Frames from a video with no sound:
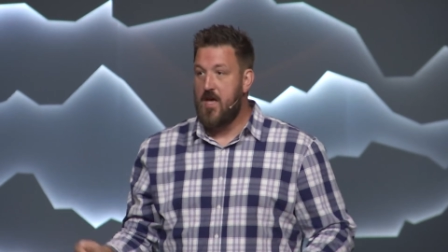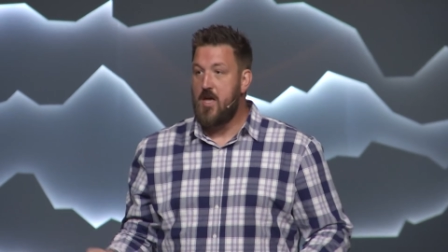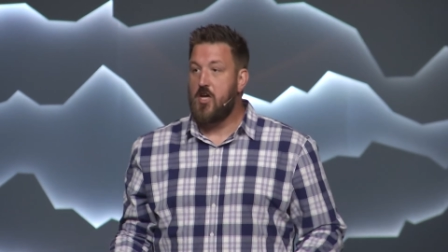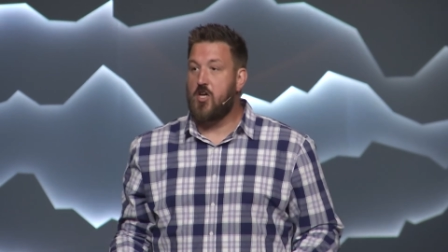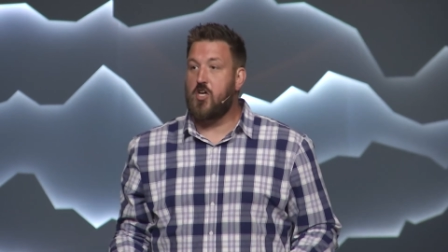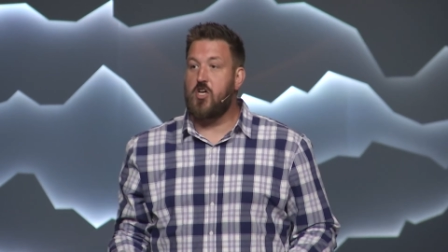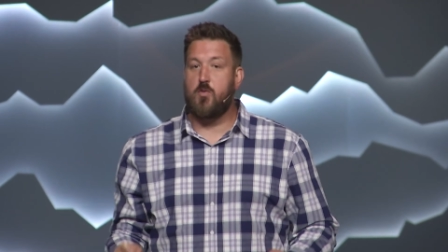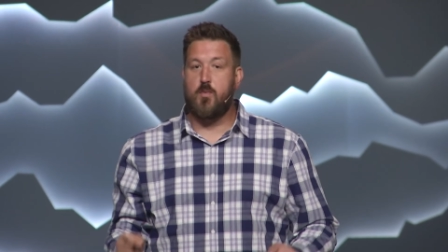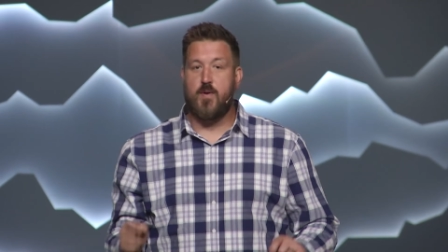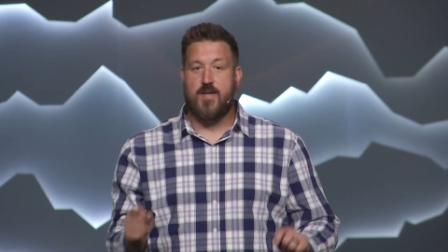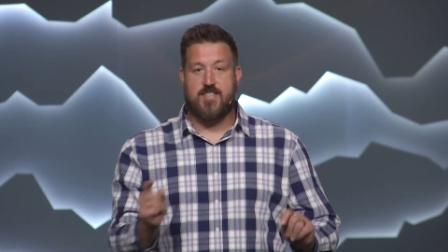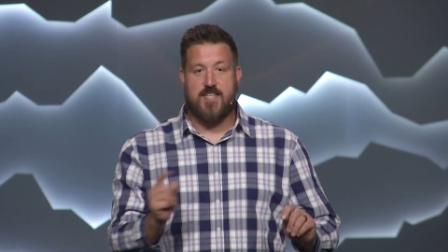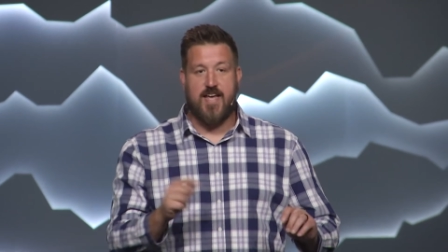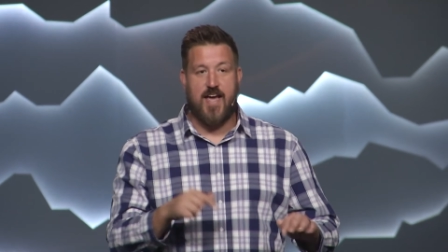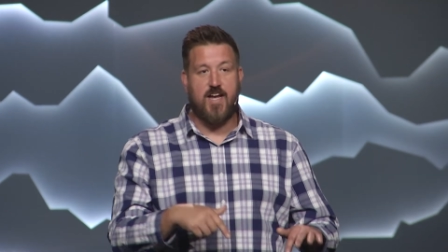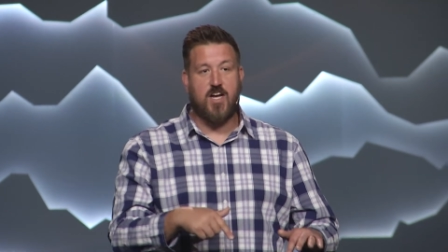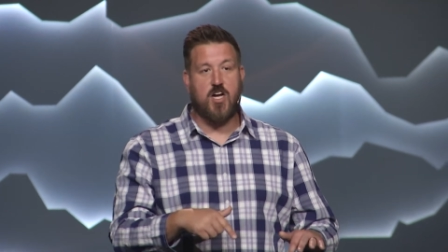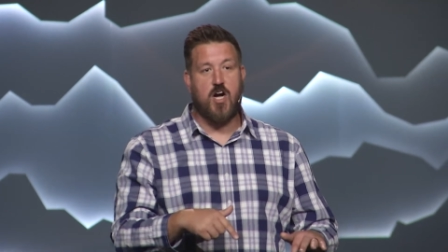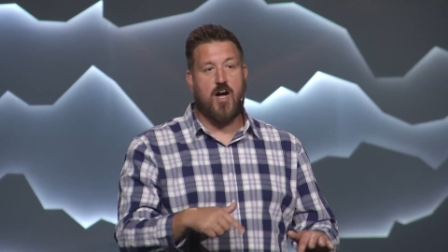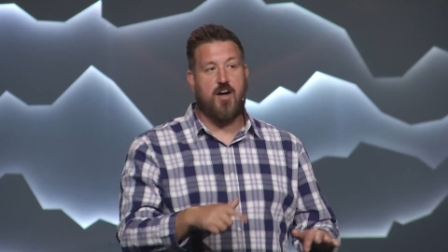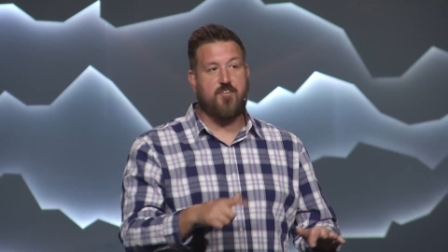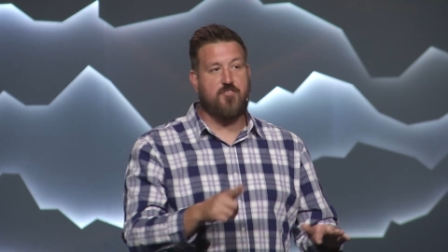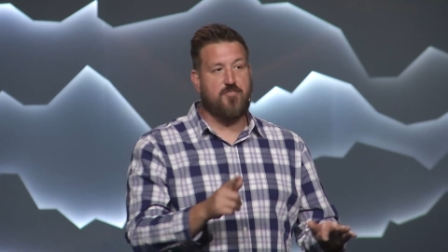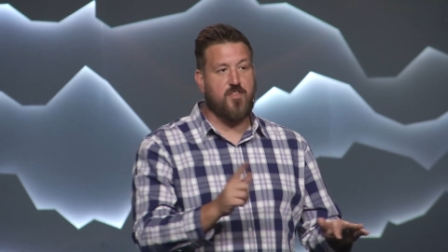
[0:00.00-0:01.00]
Could we take
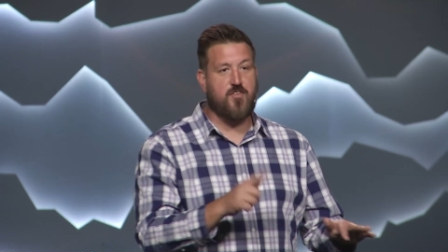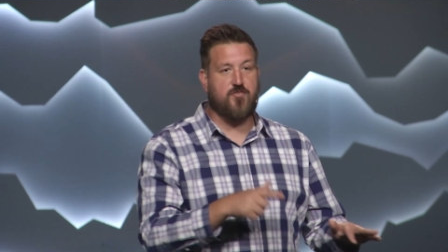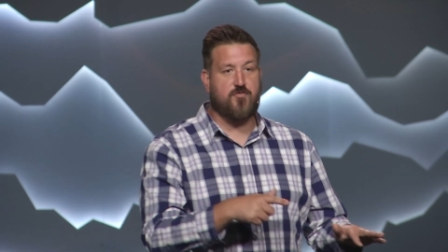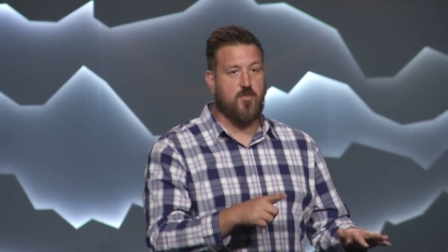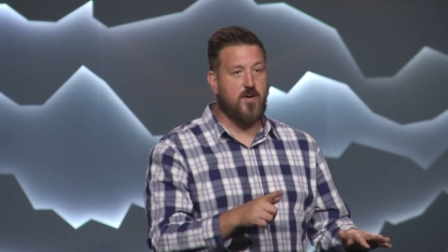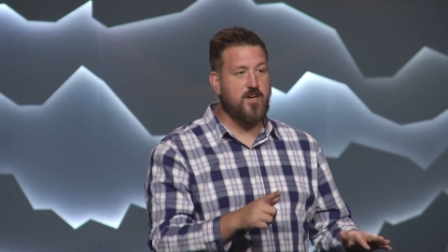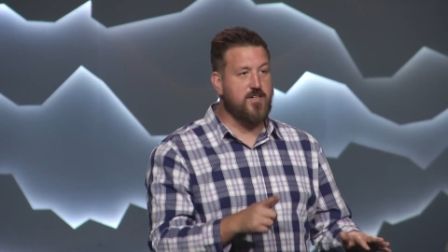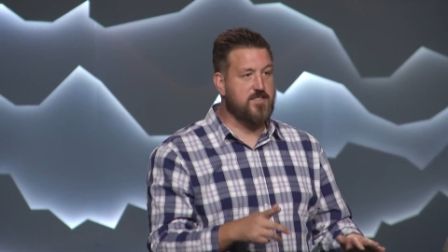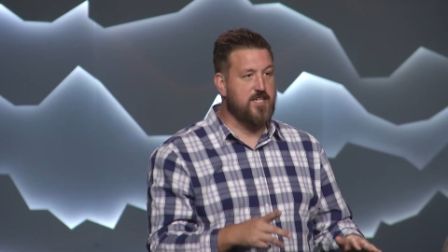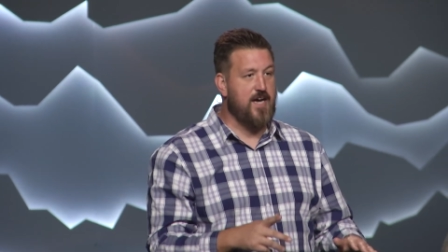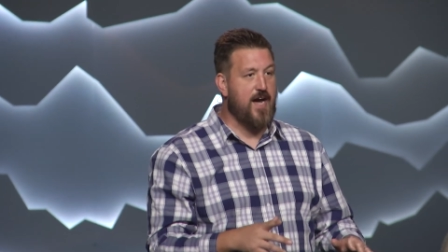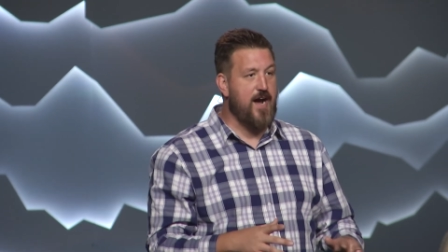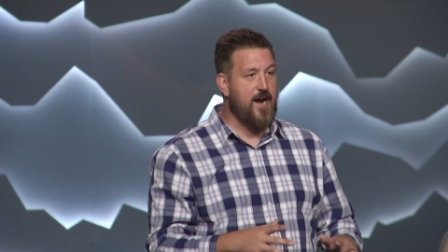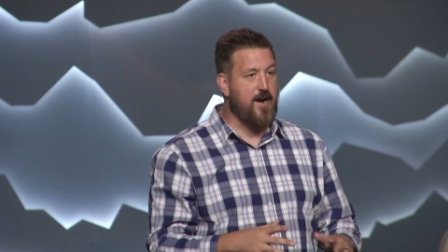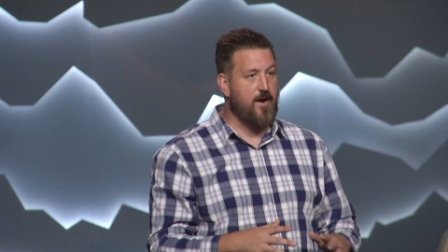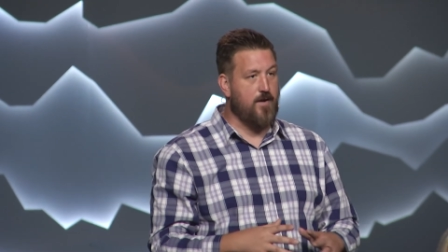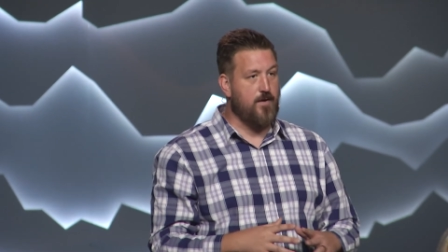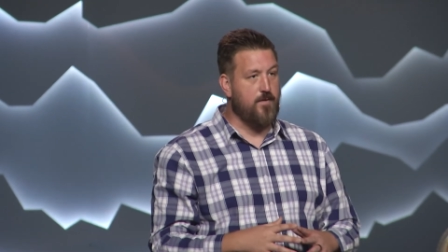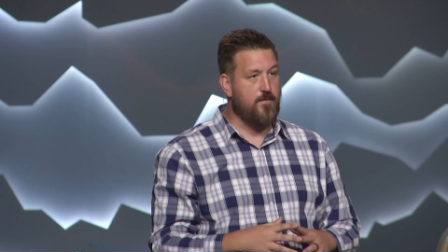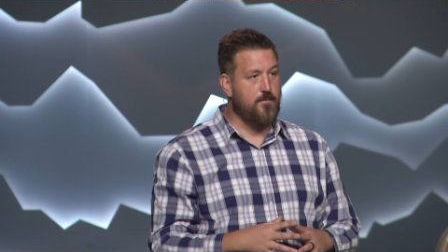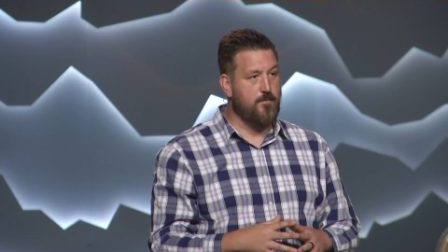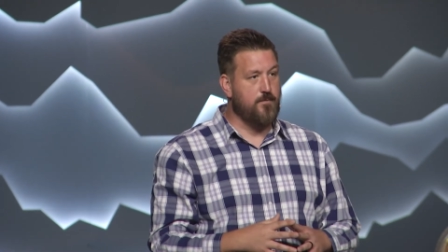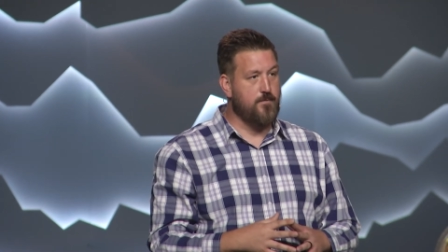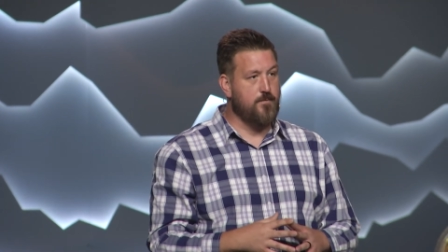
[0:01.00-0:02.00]
off the front tire?